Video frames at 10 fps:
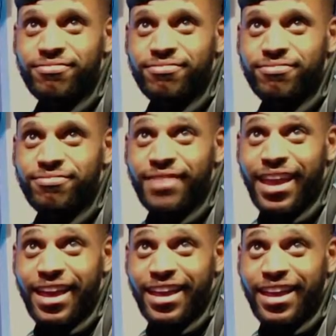oh
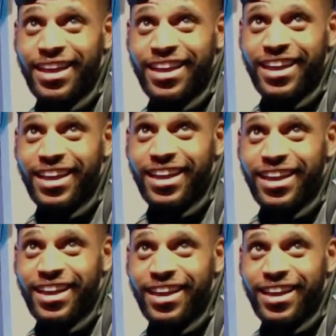my god,
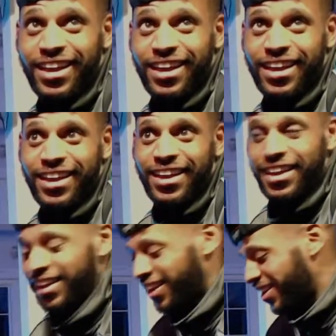okay.
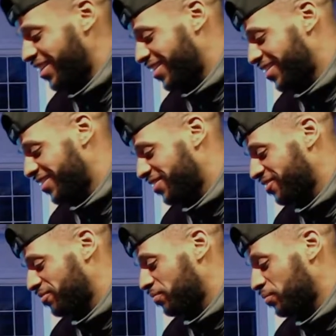If you see a
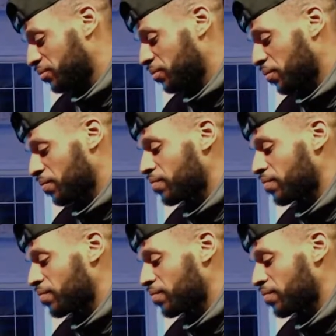robbery at an